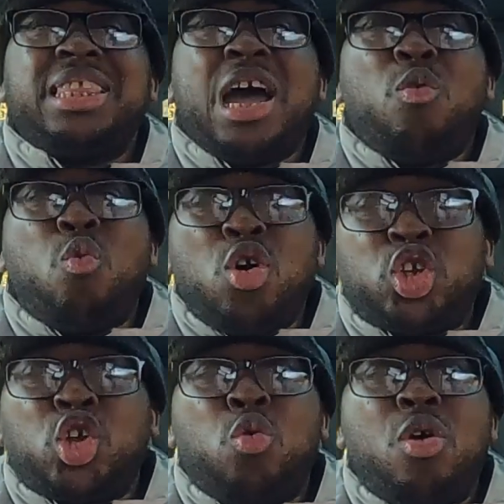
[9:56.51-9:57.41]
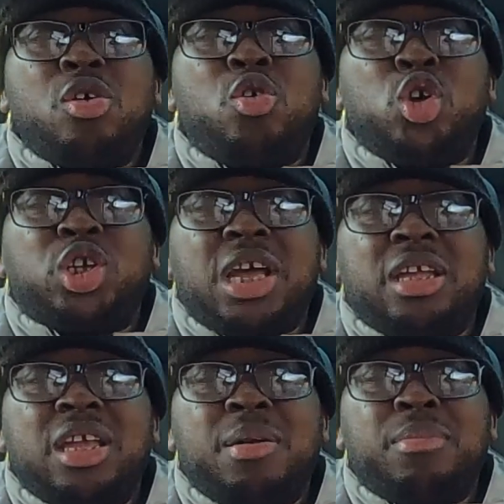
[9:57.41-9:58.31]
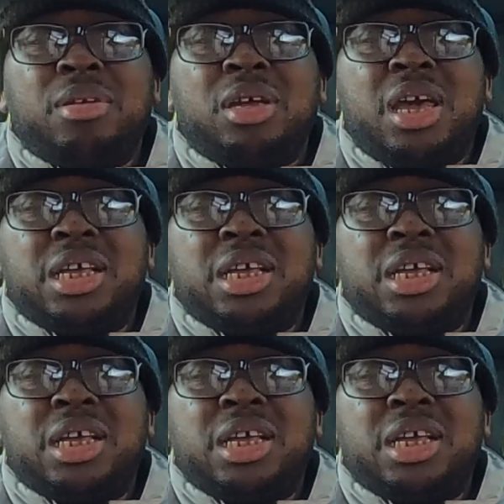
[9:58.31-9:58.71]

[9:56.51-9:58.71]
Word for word: that once someone goes and um,